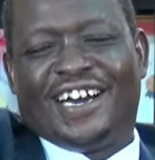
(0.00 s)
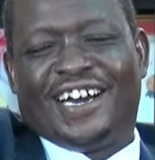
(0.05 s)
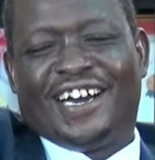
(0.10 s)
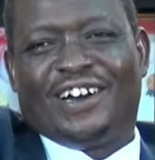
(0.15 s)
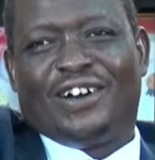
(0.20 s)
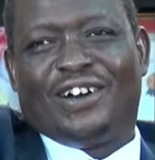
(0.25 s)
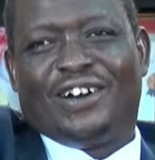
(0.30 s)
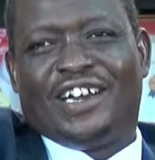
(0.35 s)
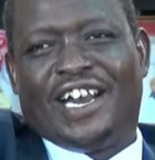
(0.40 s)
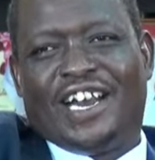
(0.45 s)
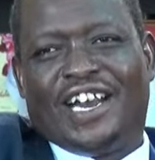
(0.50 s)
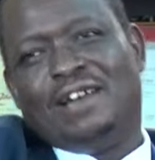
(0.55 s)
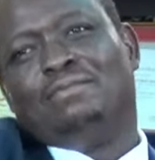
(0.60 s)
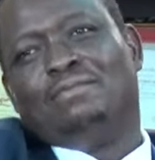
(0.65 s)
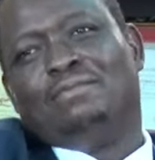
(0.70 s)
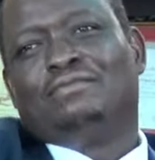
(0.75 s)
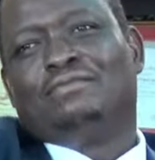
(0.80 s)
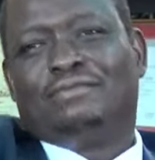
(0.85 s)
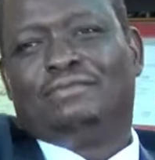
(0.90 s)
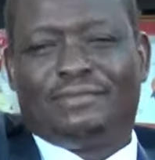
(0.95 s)
name
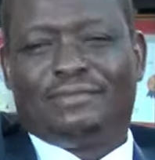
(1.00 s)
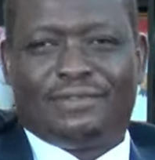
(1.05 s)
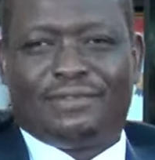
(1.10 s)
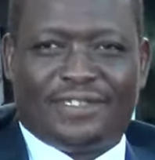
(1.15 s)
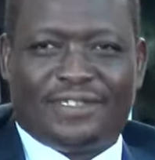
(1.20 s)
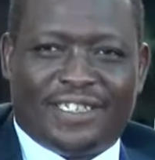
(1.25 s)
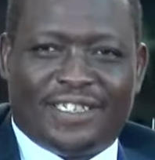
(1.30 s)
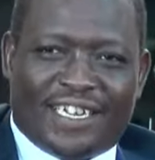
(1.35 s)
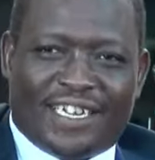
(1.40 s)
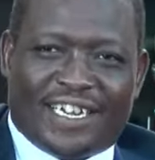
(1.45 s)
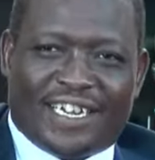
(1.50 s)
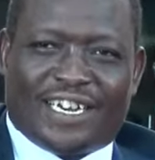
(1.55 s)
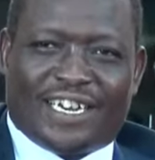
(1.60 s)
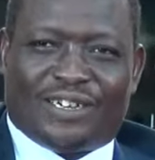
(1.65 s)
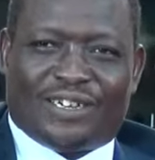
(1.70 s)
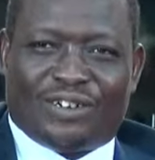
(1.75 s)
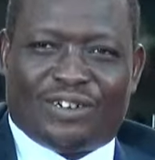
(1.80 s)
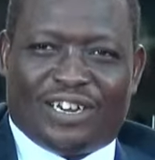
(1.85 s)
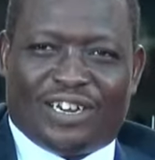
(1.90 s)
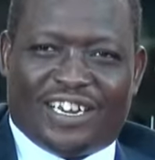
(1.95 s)

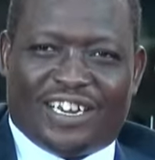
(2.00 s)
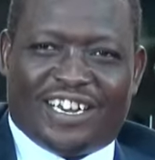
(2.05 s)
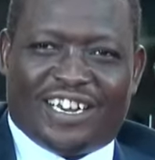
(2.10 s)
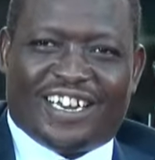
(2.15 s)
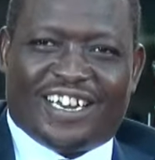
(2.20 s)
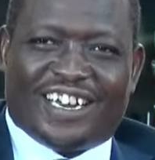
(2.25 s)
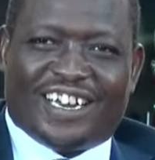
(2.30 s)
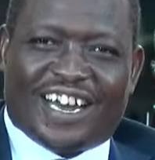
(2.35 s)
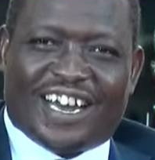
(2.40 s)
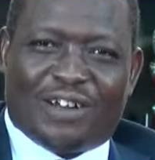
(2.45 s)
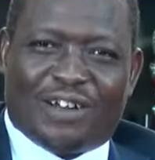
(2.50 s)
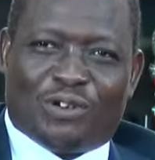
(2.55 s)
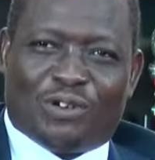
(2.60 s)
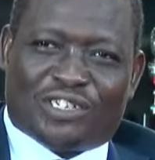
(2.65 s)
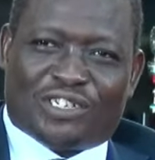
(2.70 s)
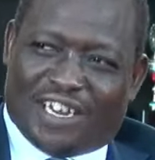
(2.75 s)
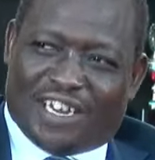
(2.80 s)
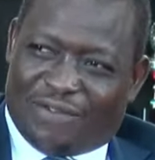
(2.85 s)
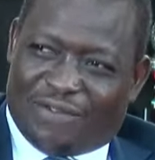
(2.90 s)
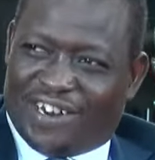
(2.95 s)
that I was
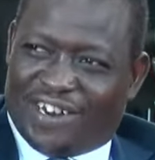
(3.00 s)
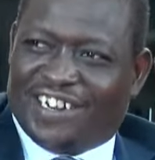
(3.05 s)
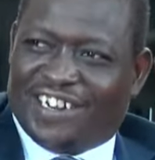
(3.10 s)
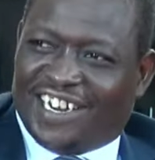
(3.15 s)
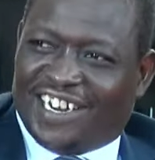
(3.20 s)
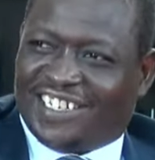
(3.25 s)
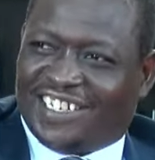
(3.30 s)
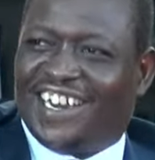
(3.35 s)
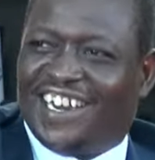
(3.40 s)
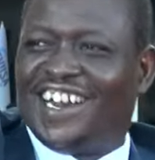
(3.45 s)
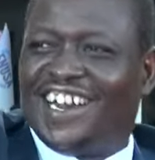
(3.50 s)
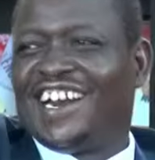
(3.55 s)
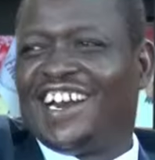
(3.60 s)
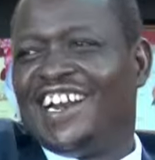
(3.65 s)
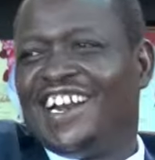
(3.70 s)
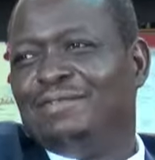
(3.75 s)
given as a nickname.